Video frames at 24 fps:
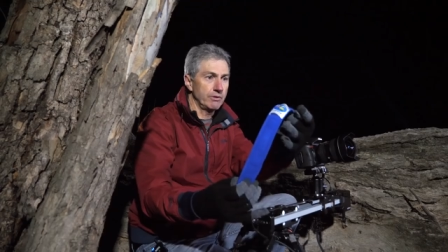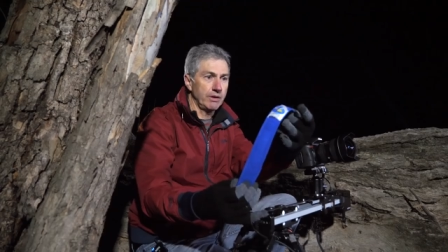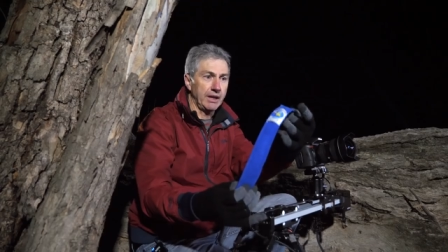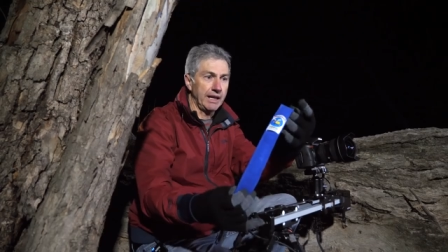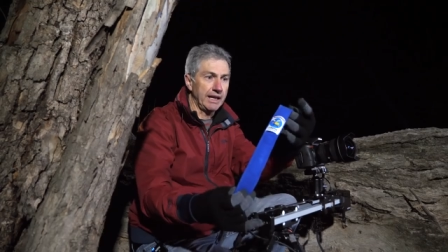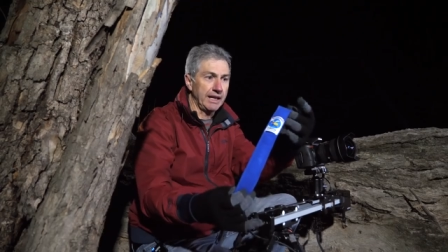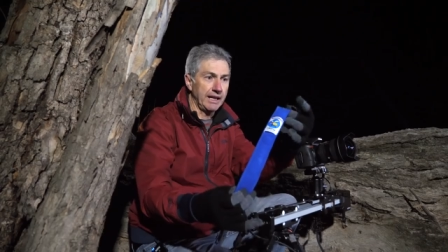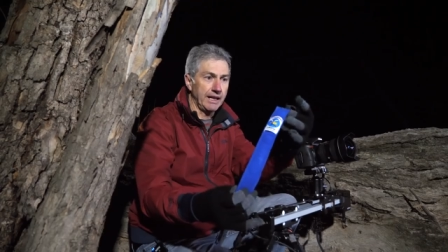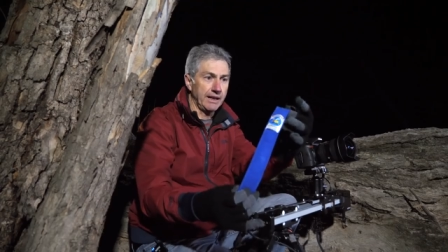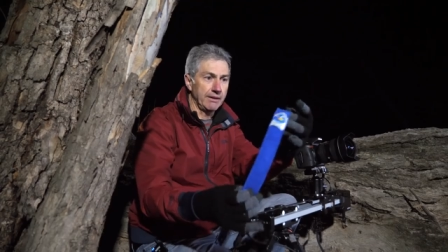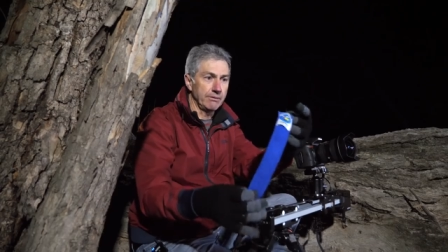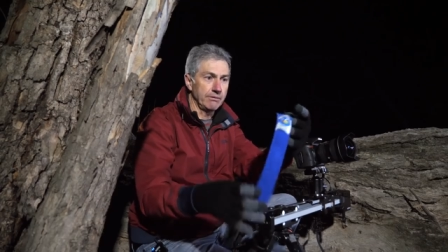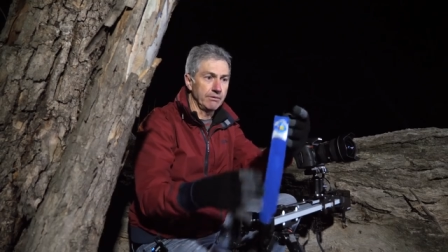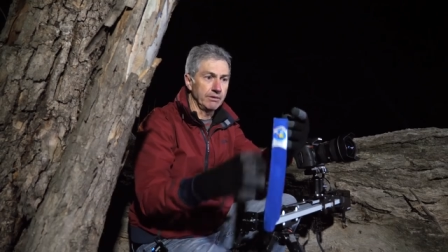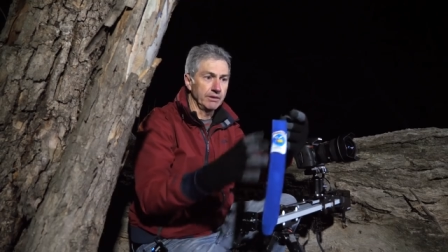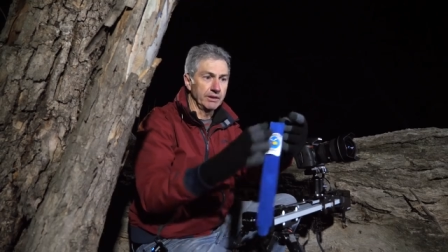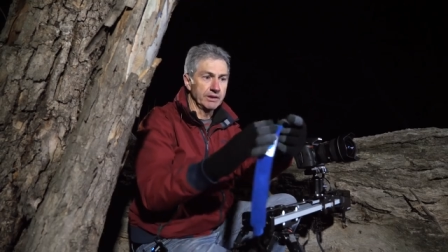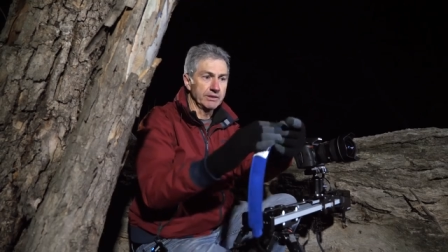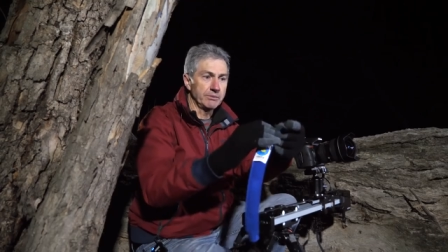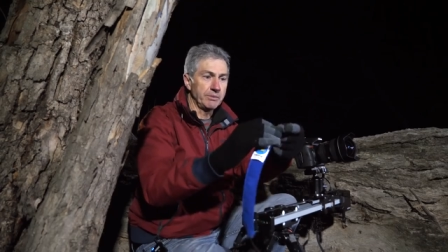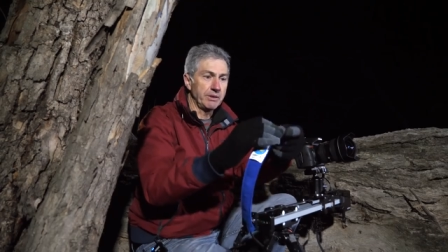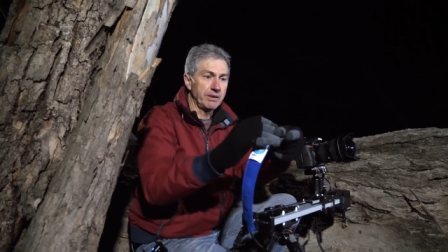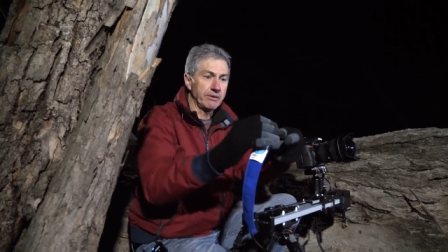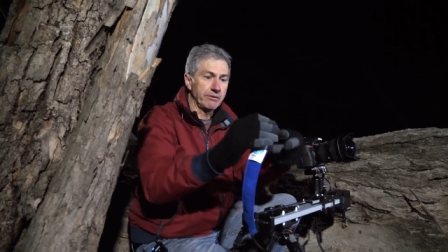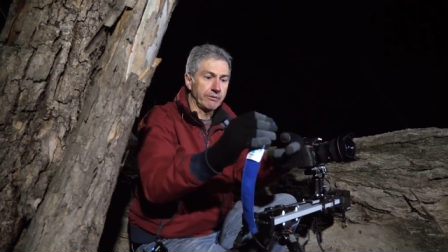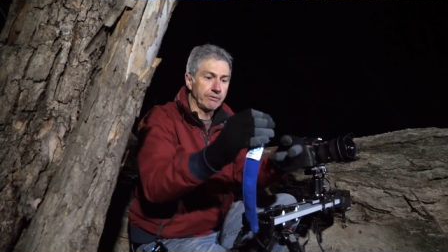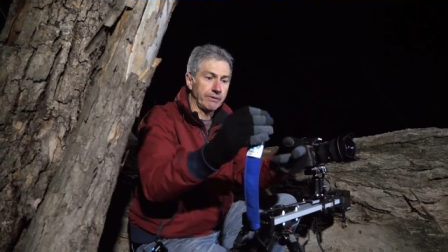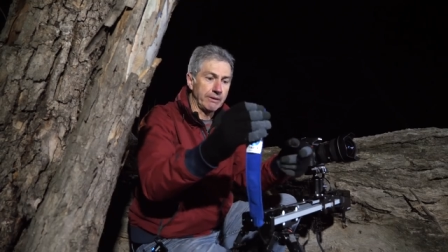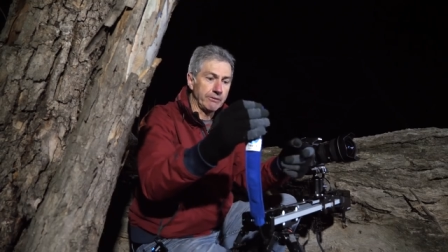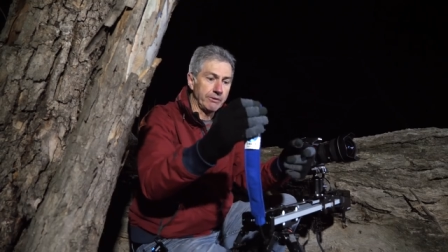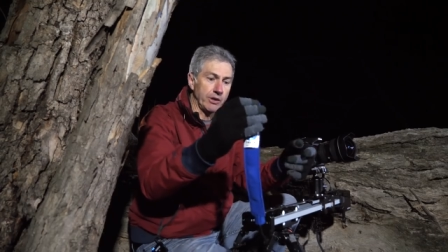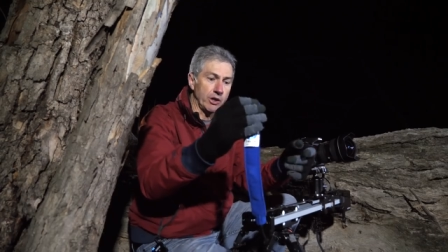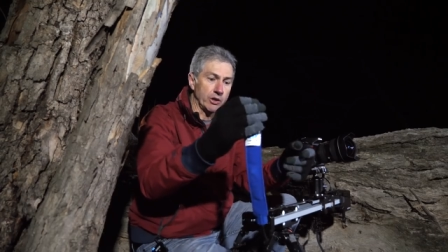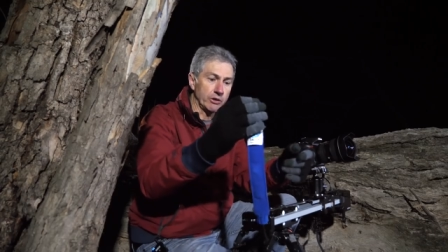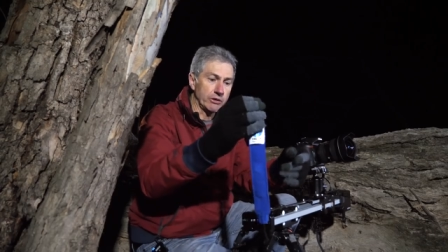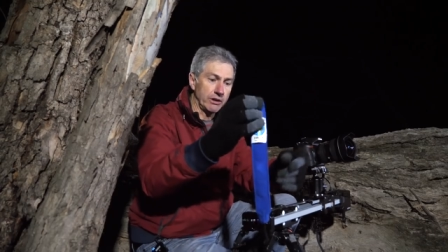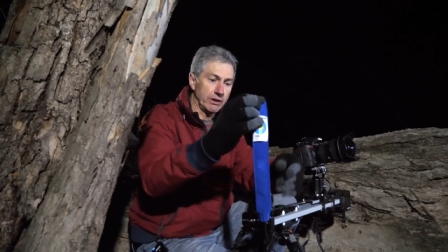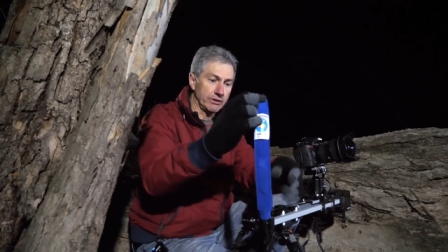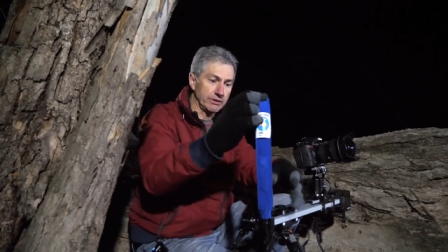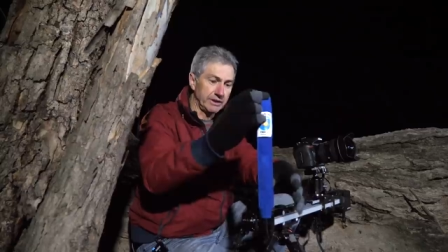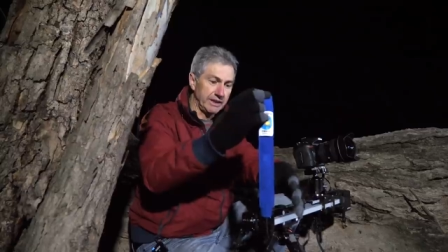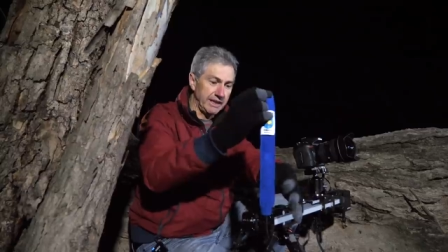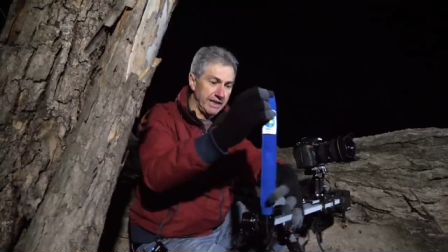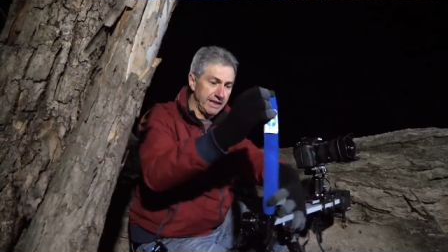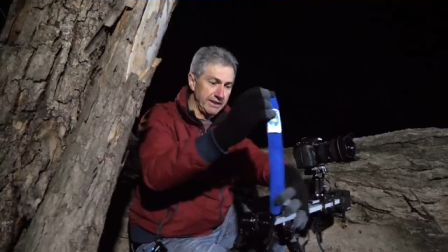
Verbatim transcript: a uh, little bit of a Velcro on the